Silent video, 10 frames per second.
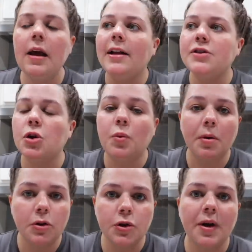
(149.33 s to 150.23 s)
And so we
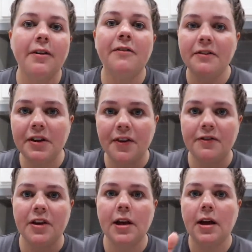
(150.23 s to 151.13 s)
were doing
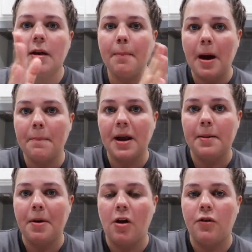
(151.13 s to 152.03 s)
50-50 pumping
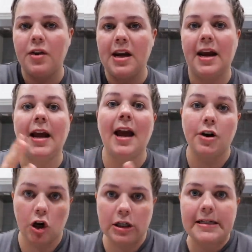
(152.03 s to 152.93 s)
and bottle feeding
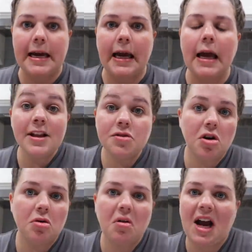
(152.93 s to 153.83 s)
and nursing. And
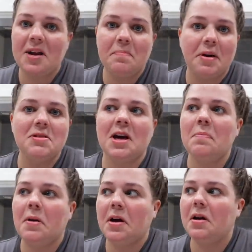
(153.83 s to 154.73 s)
so I had built
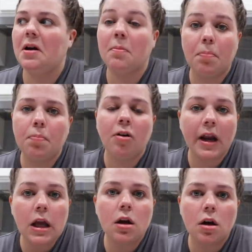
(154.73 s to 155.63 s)
up a, a
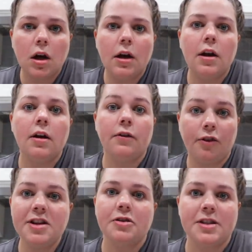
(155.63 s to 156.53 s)
pretty good
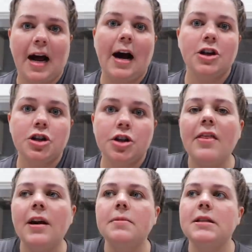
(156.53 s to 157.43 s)
freezer stash.
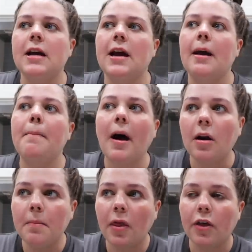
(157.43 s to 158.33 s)
And then I would say
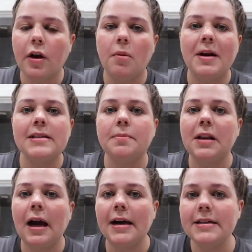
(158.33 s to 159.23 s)
about a month ago, my
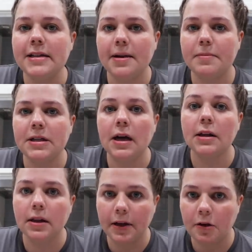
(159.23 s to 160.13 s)
supply dipped a
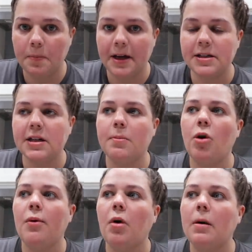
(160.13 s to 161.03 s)
little bit to the
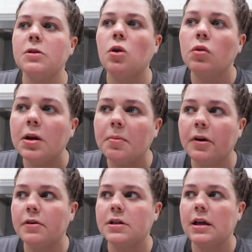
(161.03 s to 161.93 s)
point where I was only
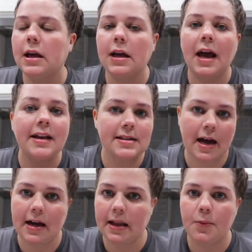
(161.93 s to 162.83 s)
producing
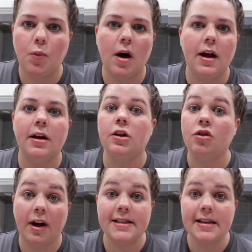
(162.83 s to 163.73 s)
exactly what
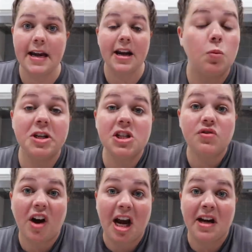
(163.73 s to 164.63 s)
Grace needed, which is
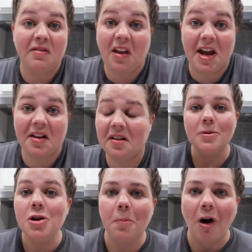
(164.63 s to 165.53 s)
fine. Like there
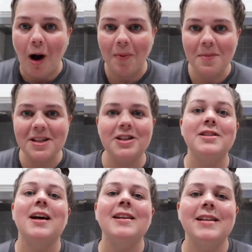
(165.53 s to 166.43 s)
was no problems. I
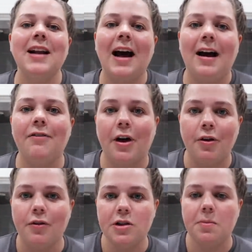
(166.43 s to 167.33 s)
just, I didn't have that
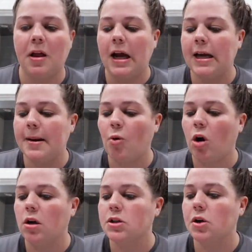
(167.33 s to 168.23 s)
oversupply
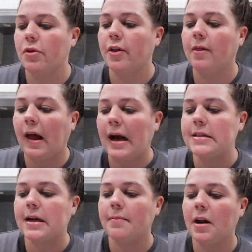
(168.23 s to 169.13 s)
anymore. So the
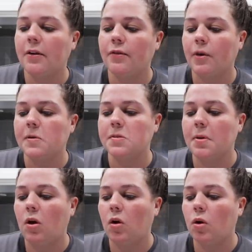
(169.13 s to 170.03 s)
last time that I froze
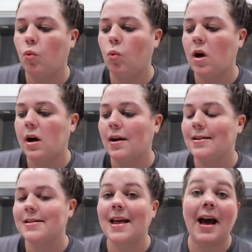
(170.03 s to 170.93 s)
milk
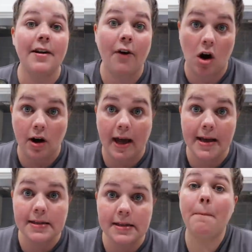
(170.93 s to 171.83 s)
was the end of
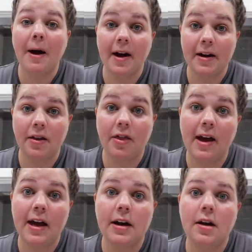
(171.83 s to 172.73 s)
August. But
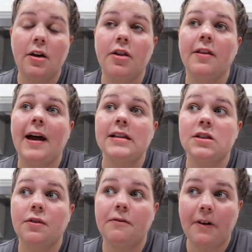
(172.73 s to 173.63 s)
then the
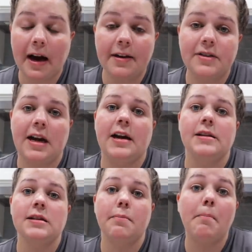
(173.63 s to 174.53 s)
last five
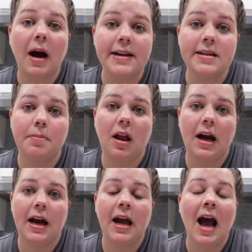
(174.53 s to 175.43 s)
days, my
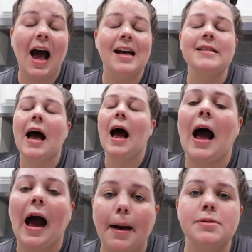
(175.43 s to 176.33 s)
supply has
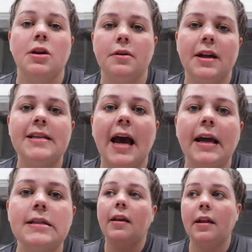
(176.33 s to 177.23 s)
absolutely
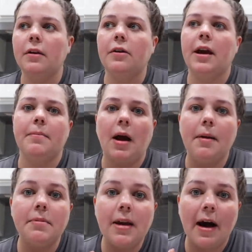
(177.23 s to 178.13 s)
tanked. Like literally I'm,
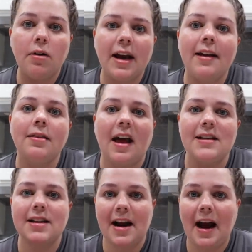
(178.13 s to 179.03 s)
I'm now getting
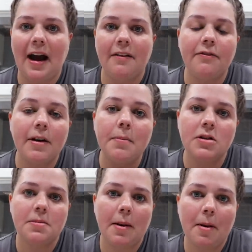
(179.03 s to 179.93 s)
less than half in
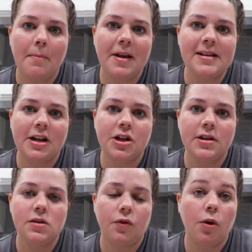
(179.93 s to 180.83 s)
most of my pumping
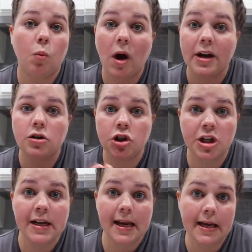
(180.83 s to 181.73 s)
sessions for what
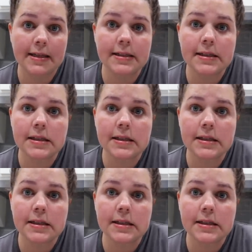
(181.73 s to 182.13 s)
she needs.